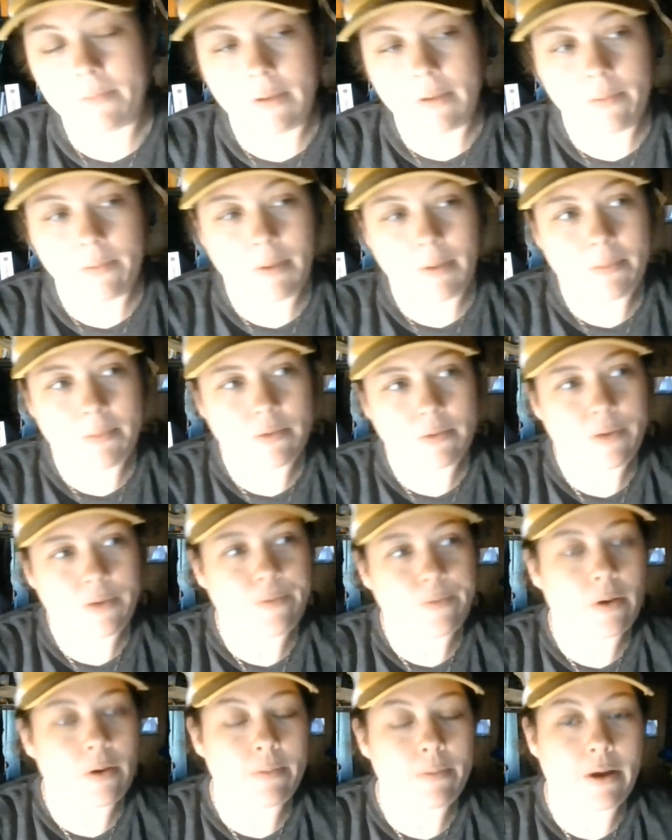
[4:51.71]
people
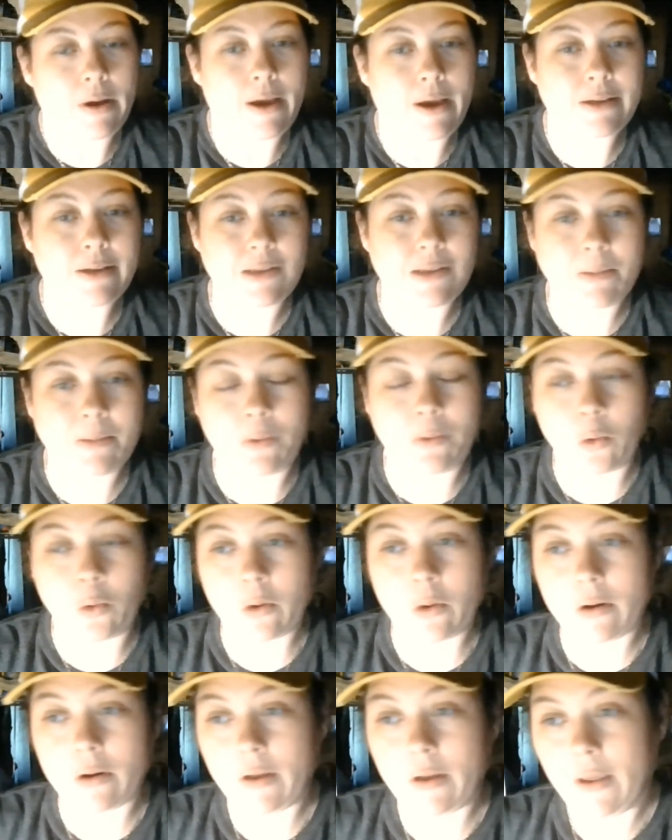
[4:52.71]
different because they're
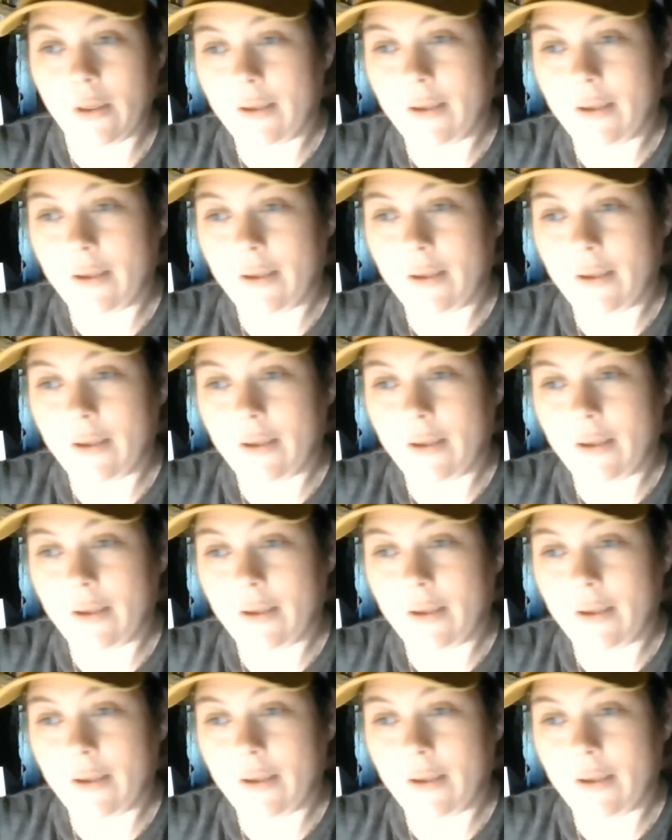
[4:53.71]
poor.